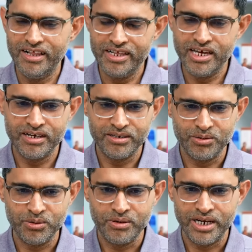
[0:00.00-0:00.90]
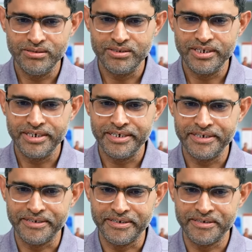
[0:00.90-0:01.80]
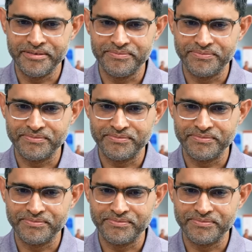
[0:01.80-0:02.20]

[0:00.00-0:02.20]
Yeah, so I'd say um,